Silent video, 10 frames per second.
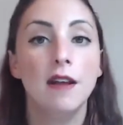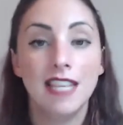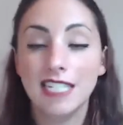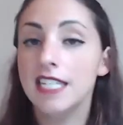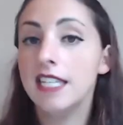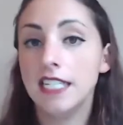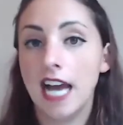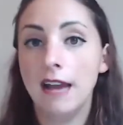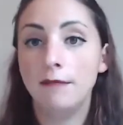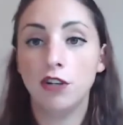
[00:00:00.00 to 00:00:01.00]
this is the
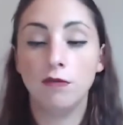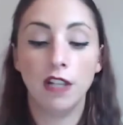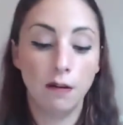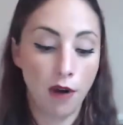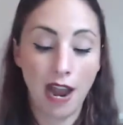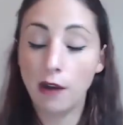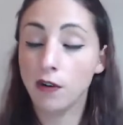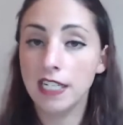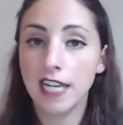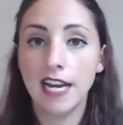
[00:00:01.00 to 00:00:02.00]
time to really
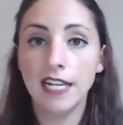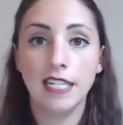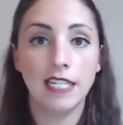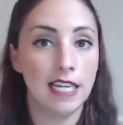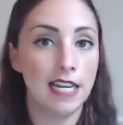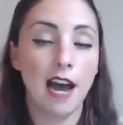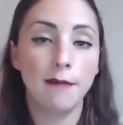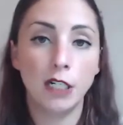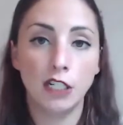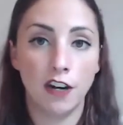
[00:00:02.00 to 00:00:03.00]
prioritize this
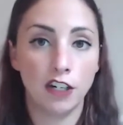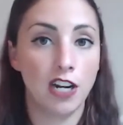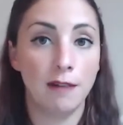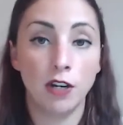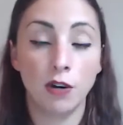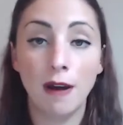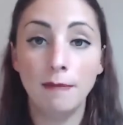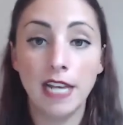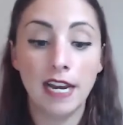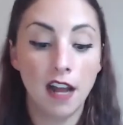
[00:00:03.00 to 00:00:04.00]
e-commerce function on your
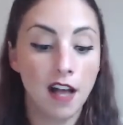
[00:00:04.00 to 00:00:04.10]
website,